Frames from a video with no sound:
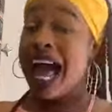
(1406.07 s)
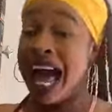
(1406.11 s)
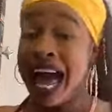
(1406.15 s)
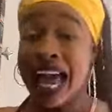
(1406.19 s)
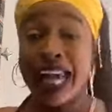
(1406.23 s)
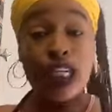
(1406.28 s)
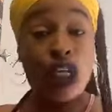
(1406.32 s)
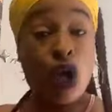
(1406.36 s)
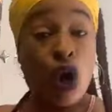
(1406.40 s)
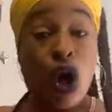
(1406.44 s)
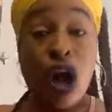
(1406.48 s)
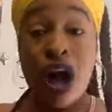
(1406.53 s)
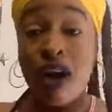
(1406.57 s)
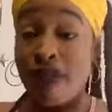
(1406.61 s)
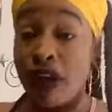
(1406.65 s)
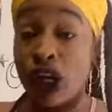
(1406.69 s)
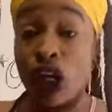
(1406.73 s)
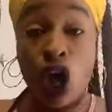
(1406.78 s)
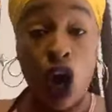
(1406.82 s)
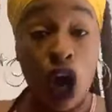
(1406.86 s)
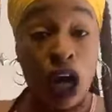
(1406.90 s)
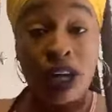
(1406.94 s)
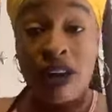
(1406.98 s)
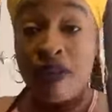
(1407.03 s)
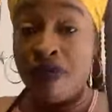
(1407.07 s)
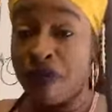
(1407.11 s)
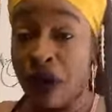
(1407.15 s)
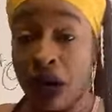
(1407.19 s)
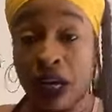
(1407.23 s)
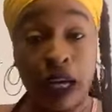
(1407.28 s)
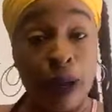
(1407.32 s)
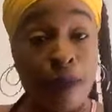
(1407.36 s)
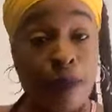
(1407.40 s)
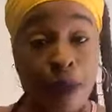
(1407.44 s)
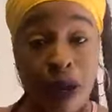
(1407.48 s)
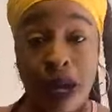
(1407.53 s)
I don't have a cocky
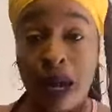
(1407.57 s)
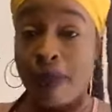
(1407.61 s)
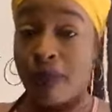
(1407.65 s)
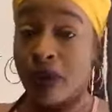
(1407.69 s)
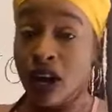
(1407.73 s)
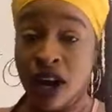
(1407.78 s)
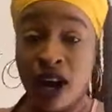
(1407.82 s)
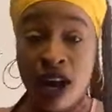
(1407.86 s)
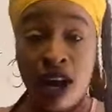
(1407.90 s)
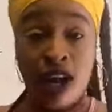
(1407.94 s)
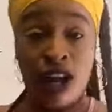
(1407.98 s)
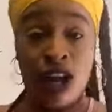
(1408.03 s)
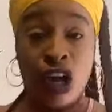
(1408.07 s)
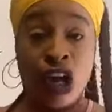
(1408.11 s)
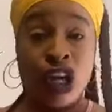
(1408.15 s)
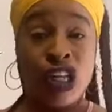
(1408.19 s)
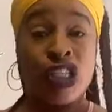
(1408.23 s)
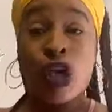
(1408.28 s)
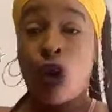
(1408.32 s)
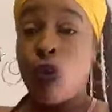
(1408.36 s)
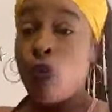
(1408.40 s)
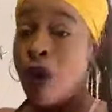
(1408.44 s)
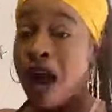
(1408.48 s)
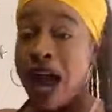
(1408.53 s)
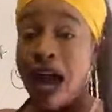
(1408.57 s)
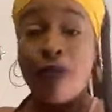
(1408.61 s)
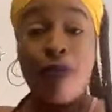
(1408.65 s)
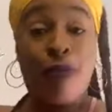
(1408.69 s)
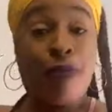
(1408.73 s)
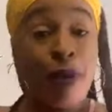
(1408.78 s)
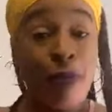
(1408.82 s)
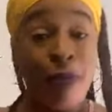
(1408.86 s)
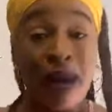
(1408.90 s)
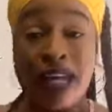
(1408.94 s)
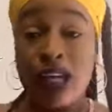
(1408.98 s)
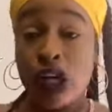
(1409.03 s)
fucking problem, girl. So why
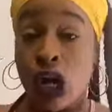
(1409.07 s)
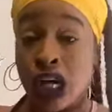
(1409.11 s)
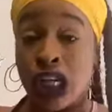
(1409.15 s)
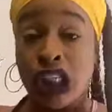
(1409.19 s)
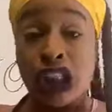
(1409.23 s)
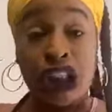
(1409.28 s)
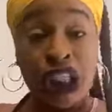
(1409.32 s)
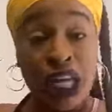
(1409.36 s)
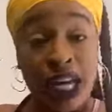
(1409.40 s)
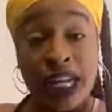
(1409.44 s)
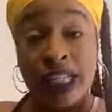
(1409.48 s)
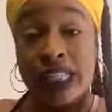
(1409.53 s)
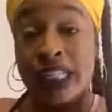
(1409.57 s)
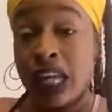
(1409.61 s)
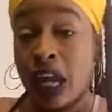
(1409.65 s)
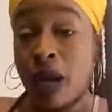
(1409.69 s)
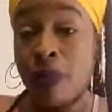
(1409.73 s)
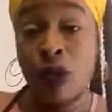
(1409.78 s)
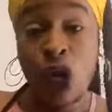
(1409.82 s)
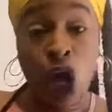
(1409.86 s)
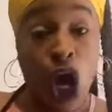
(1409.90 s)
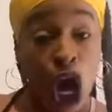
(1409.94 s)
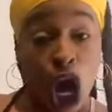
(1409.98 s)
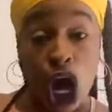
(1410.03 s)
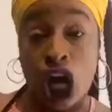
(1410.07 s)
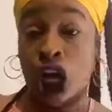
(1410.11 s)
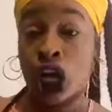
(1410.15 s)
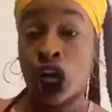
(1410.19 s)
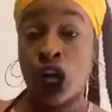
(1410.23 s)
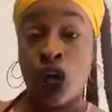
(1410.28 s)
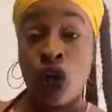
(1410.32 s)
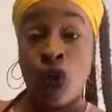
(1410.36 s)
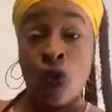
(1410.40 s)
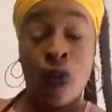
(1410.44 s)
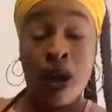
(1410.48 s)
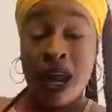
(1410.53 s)
would me and my daughter share the same
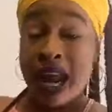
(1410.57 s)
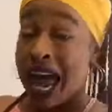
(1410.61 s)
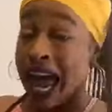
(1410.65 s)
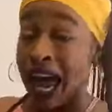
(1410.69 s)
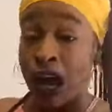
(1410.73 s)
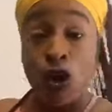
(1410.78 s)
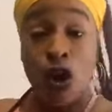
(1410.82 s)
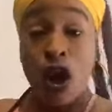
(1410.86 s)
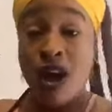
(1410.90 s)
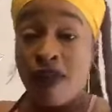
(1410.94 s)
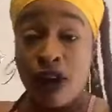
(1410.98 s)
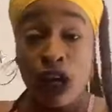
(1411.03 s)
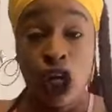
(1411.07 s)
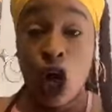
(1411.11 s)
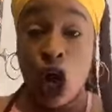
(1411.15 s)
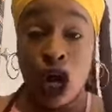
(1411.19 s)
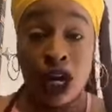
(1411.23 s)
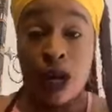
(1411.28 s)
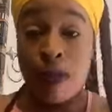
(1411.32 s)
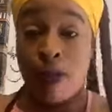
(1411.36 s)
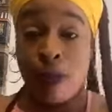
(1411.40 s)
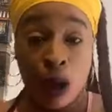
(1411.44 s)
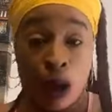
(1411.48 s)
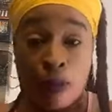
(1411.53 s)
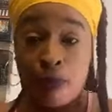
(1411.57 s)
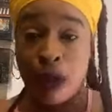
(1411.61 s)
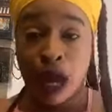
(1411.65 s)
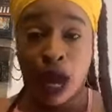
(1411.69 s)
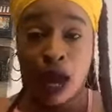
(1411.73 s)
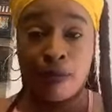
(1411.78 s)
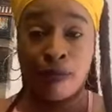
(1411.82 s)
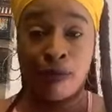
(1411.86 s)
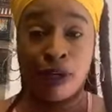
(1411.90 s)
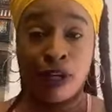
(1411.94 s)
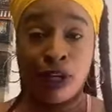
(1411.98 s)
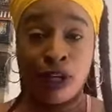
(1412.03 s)
cock when I don't have a cocky
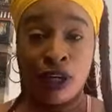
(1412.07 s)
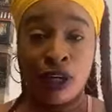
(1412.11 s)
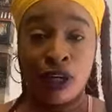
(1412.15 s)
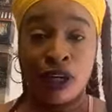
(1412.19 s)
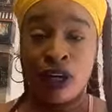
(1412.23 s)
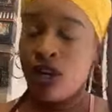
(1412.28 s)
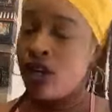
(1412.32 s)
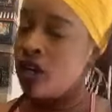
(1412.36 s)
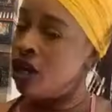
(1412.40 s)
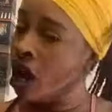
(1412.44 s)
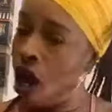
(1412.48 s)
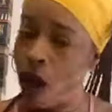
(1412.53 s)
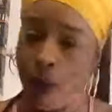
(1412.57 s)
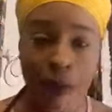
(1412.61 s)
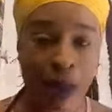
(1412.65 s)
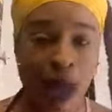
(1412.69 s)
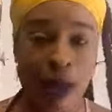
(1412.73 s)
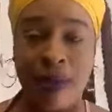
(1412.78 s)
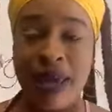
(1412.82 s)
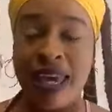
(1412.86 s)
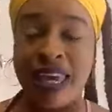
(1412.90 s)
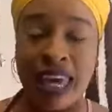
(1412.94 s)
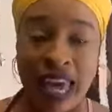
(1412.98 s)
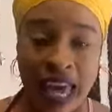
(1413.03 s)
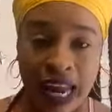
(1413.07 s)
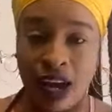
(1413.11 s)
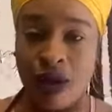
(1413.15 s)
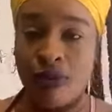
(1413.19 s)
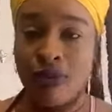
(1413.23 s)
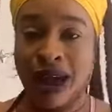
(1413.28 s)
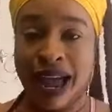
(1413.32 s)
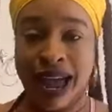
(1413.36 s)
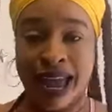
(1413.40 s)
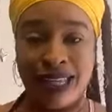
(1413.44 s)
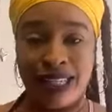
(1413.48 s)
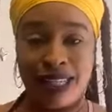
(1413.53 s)
problem? No, baby, get
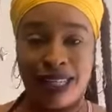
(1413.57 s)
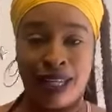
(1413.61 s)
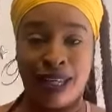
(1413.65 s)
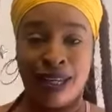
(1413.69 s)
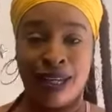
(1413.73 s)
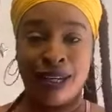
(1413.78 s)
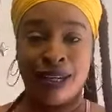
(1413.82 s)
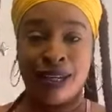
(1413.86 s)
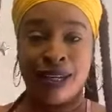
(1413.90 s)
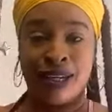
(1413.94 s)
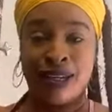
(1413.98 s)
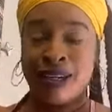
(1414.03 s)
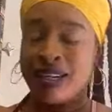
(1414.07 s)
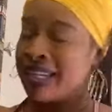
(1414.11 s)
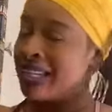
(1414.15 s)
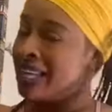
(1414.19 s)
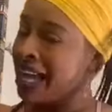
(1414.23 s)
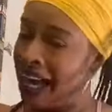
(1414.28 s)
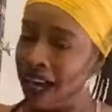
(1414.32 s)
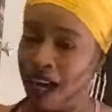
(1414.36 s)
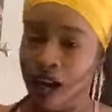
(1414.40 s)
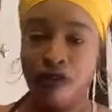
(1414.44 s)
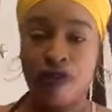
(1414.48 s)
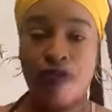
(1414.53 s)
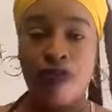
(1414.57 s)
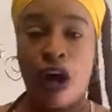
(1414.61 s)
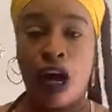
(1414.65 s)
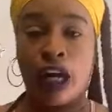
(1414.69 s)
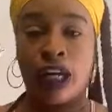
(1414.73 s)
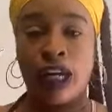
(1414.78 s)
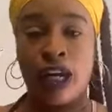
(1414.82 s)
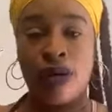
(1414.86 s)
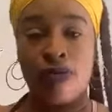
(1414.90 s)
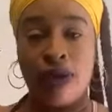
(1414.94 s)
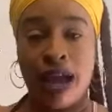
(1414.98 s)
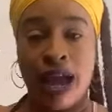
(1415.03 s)
it right. Get it
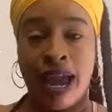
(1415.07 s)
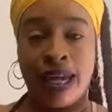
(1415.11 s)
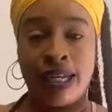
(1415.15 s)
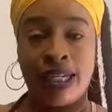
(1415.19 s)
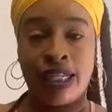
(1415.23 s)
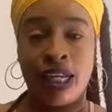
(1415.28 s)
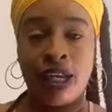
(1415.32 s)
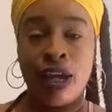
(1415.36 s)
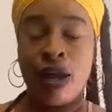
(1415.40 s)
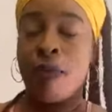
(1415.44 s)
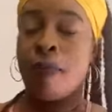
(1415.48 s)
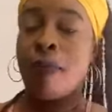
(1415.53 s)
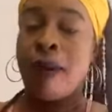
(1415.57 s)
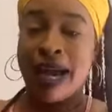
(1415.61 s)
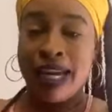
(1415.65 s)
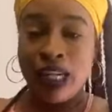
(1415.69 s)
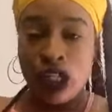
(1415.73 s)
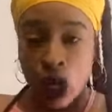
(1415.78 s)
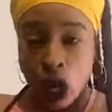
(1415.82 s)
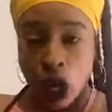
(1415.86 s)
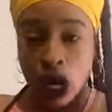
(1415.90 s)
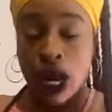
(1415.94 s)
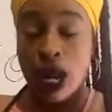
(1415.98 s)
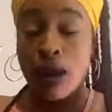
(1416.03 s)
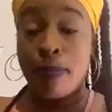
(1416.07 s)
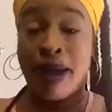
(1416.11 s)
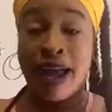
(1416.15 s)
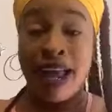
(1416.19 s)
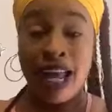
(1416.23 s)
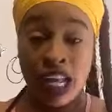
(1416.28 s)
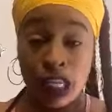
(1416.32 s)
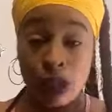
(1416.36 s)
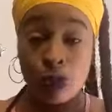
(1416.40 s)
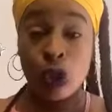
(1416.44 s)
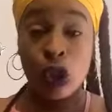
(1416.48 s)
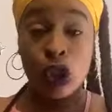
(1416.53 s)
fucking right. My daughter and
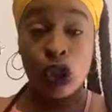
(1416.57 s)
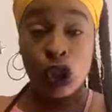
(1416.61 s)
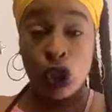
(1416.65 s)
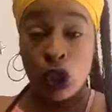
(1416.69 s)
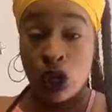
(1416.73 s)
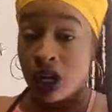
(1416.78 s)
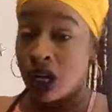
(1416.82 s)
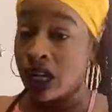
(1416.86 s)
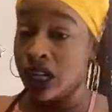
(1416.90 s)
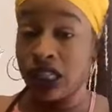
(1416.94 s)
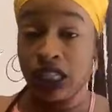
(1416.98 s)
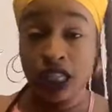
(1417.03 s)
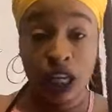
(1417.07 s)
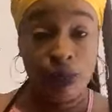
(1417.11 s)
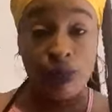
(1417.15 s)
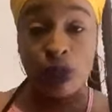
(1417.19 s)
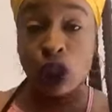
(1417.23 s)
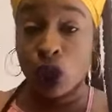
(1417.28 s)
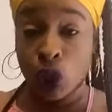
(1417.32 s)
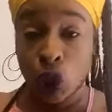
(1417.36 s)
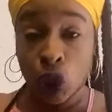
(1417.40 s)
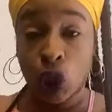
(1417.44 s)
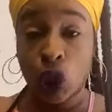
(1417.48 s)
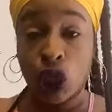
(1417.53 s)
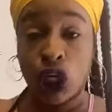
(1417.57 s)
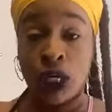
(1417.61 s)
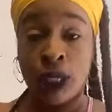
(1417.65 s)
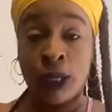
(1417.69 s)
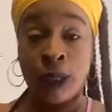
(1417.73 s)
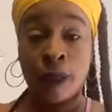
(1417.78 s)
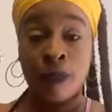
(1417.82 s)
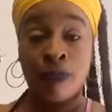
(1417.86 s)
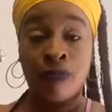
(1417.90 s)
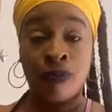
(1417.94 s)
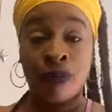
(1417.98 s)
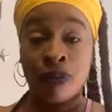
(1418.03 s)
my husband used to go to the same
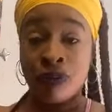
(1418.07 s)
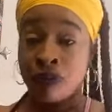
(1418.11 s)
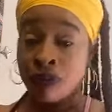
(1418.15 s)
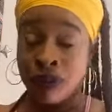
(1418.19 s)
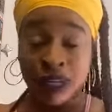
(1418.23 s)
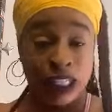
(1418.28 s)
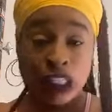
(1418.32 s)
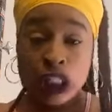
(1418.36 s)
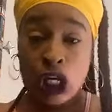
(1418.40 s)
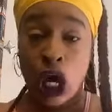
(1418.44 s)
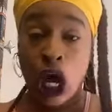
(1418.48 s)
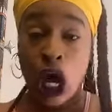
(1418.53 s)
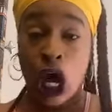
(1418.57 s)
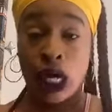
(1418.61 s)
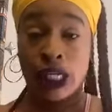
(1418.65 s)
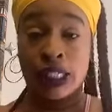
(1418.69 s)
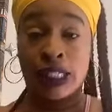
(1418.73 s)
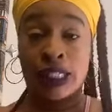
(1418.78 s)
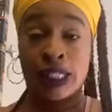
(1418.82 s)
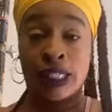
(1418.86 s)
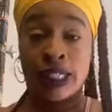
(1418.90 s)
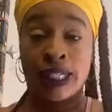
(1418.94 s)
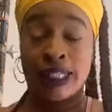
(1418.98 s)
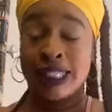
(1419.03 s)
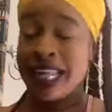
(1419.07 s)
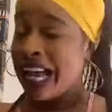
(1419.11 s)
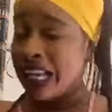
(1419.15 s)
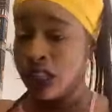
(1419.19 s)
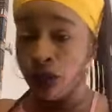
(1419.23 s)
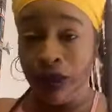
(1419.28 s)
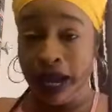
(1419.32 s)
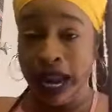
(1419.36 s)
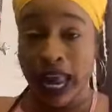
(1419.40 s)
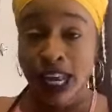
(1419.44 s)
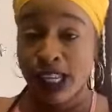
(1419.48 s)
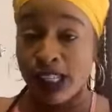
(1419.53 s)
school. Real talks.
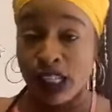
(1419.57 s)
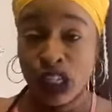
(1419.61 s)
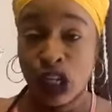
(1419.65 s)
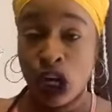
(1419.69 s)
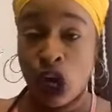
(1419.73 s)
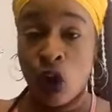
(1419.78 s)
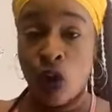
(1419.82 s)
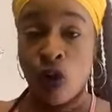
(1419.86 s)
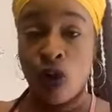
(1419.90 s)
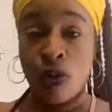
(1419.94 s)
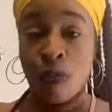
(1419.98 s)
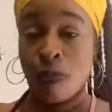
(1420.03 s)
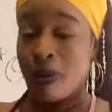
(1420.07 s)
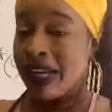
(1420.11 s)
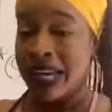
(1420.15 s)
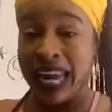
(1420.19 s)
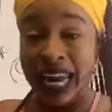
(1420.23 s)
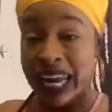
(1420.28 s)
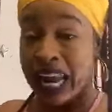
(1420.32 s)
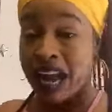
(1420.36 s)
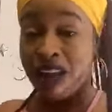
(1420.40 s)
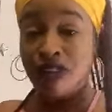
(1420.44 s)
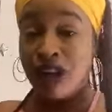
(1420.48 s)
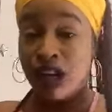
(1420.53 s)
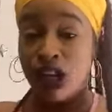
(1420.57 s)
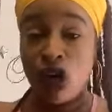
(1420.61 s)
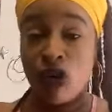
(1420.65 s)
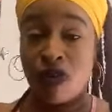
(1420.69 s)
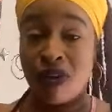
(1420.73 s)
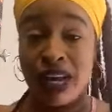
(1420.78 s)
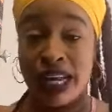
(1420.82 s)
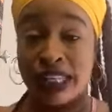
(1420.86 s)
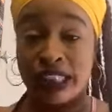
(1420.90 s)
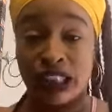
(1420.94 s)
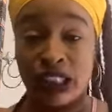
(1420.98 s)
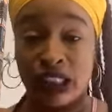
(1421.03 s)
That's where they used to go. But they never had
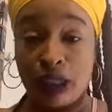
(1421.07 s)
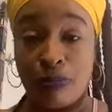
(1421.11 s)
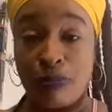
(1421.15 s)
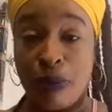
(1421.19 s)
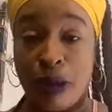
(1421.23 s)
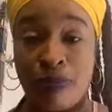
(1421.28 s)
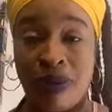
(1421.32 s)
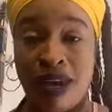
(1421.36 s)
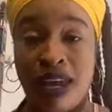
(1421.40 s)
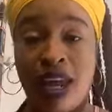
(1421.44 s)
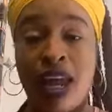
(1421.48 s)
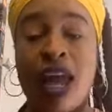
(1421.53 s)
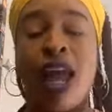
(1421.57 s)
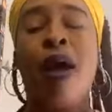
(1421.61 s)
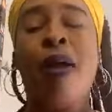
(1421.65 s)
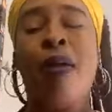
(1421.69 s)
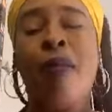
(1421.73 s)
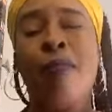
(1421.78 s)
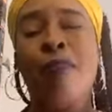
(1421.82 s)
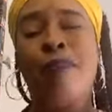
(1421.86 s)
no relationship, baby.